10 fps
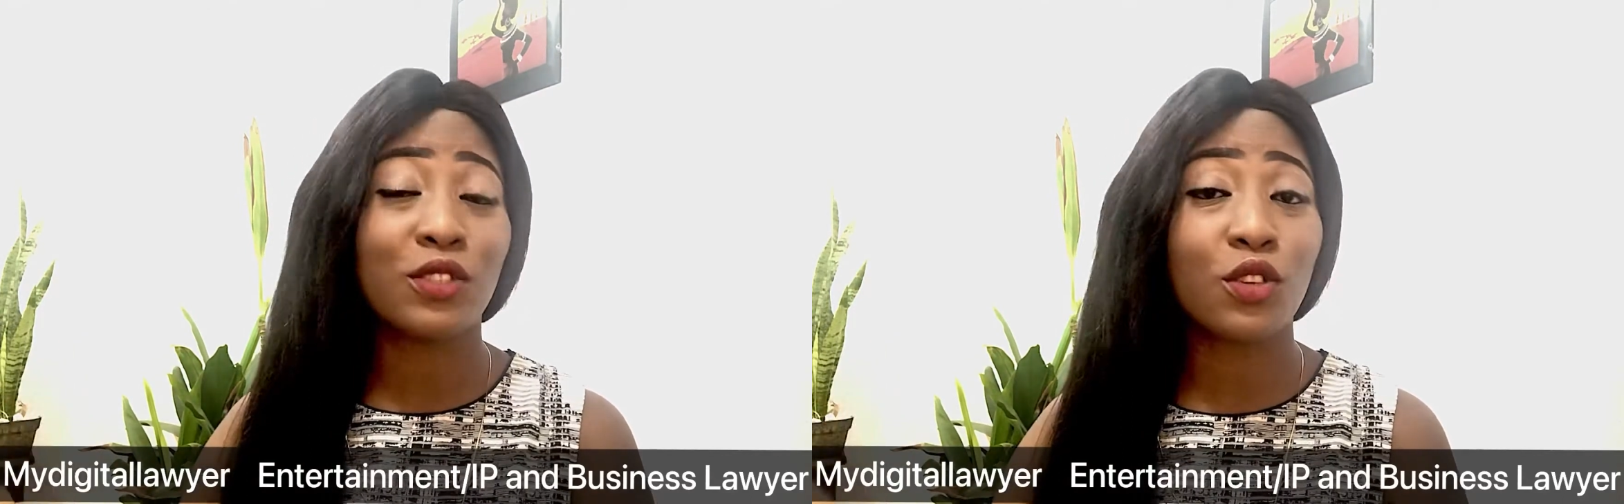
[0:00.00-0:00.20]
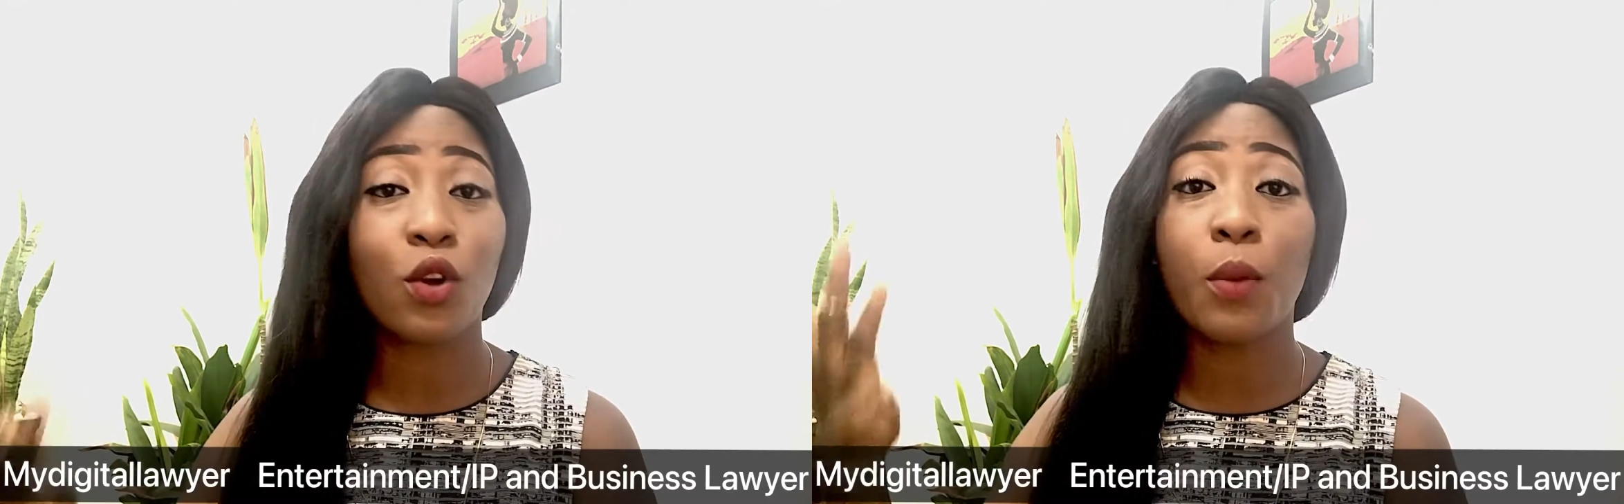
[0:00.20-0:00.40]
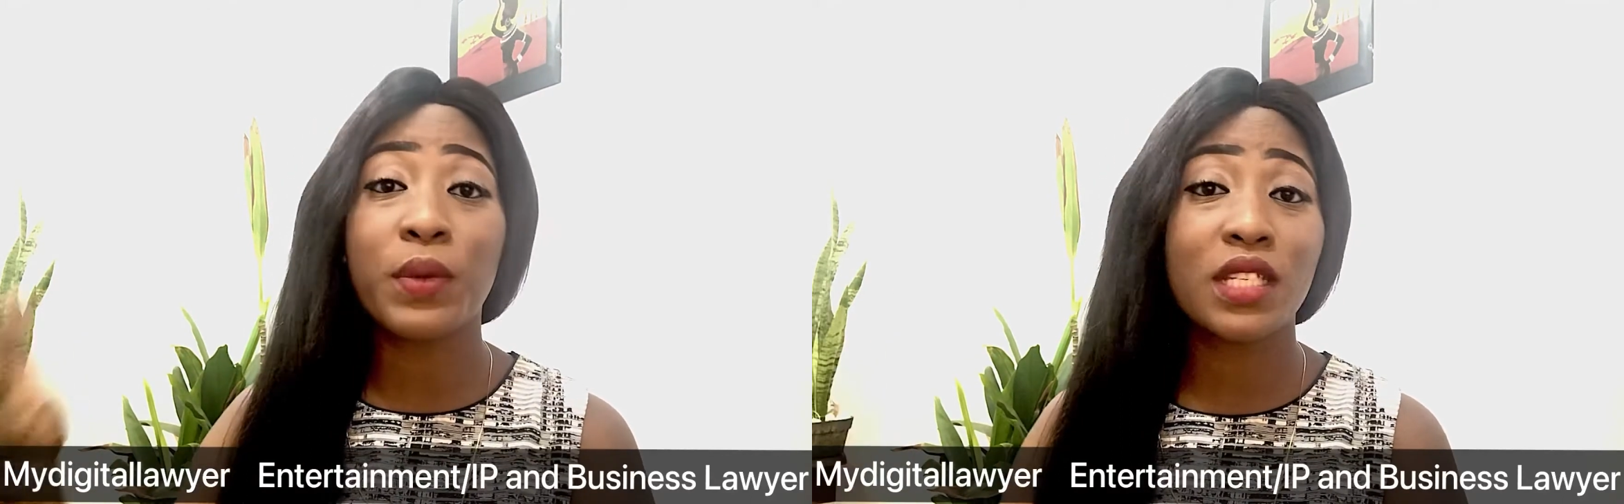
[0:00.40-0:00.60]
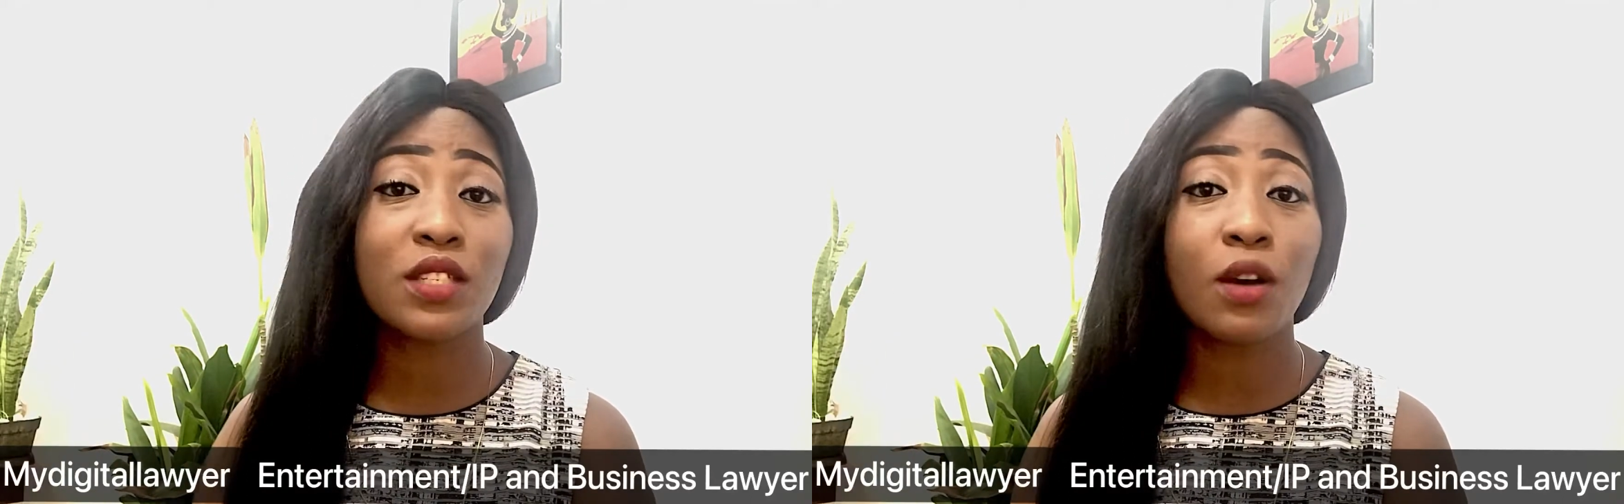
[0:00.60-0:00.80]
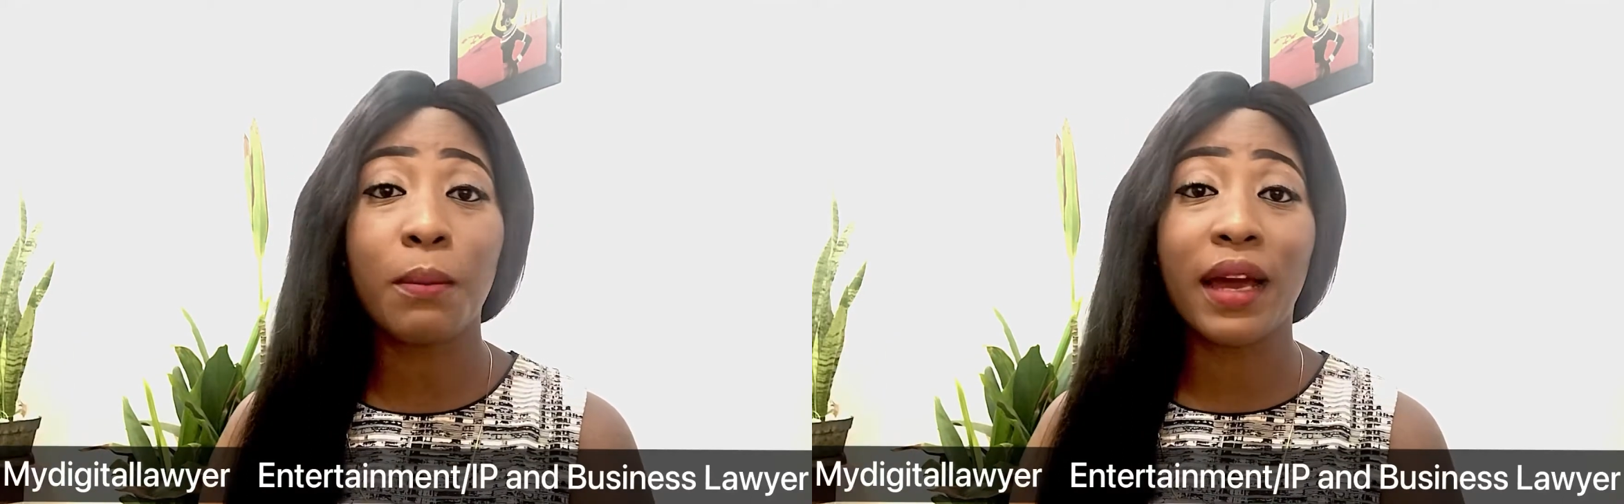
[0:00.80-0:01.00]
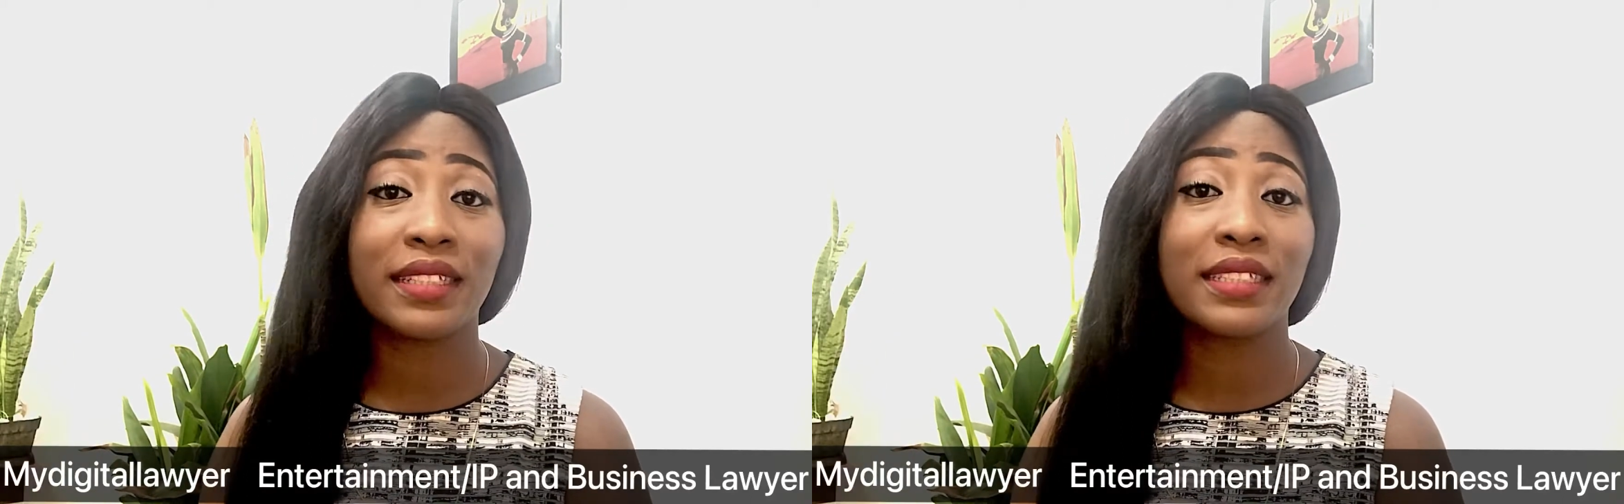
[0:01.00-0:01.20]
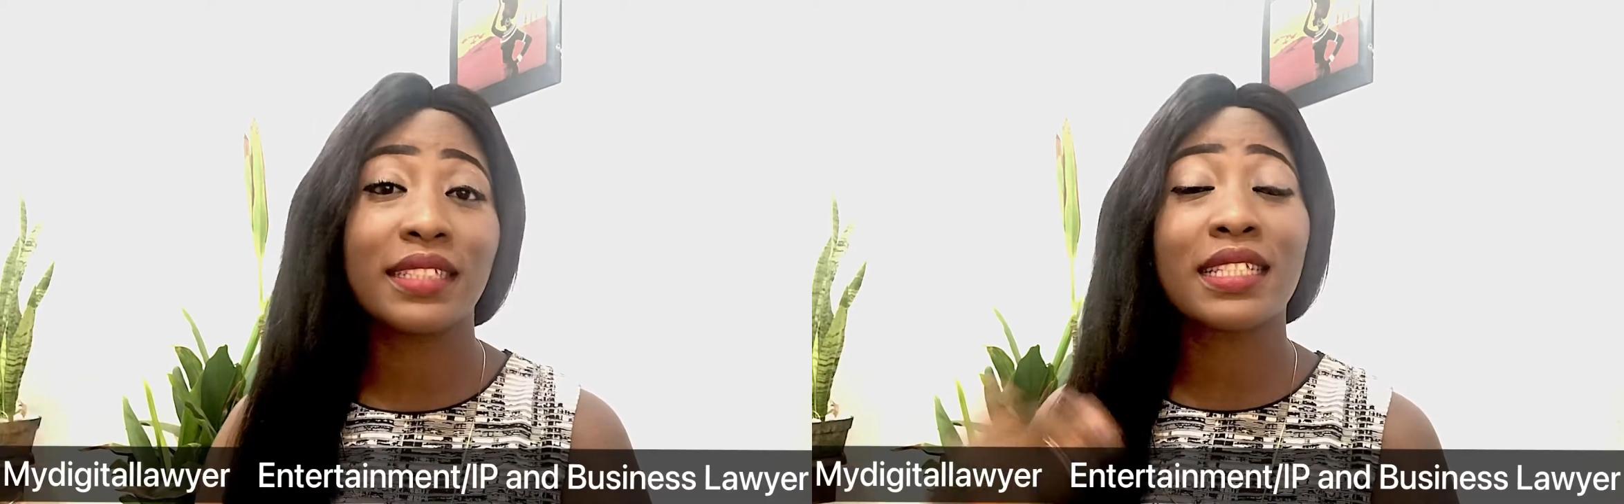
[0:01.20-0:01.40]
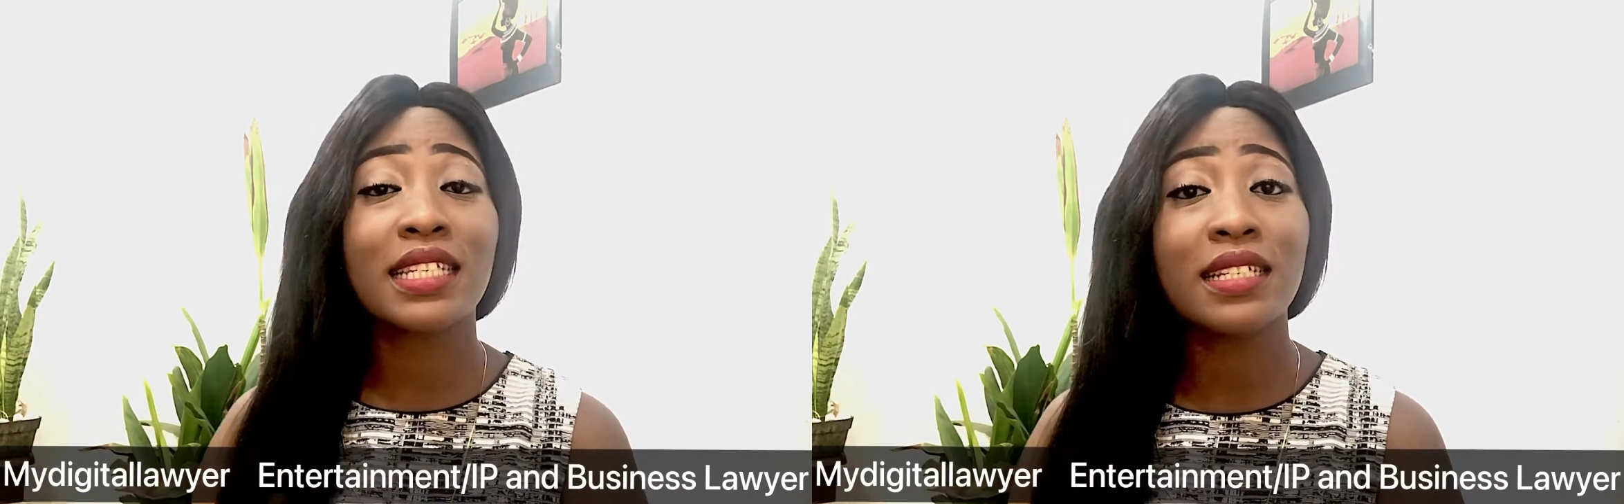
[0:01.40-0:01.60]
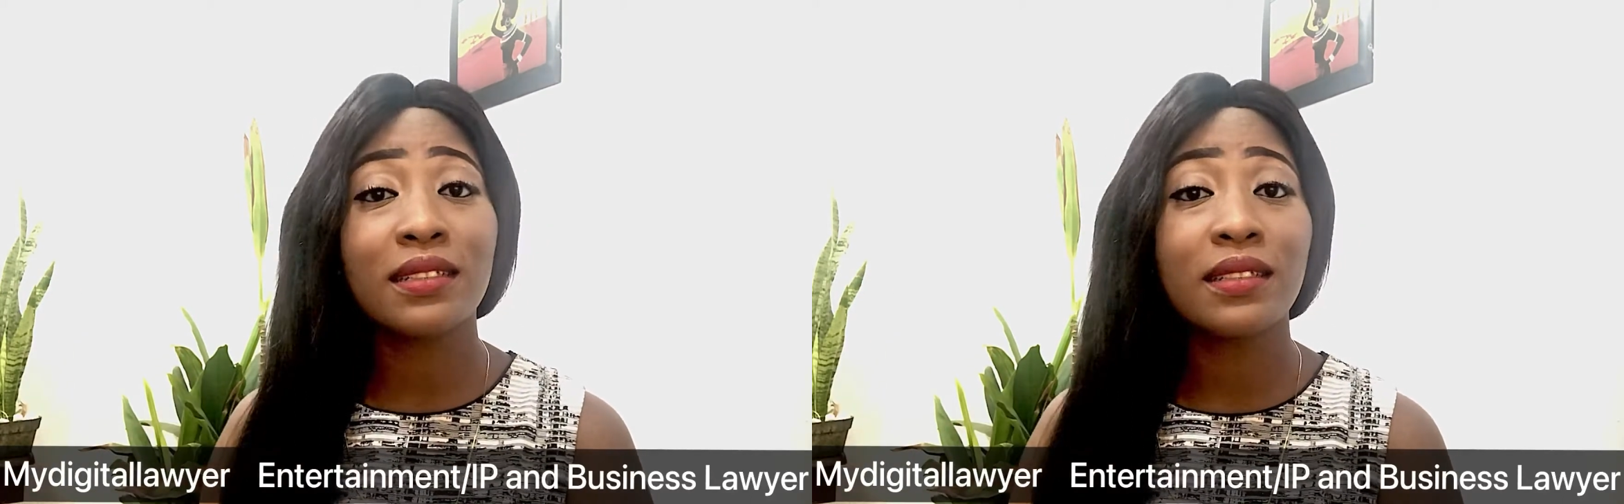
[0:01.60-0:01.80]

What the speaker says: competitor, might steal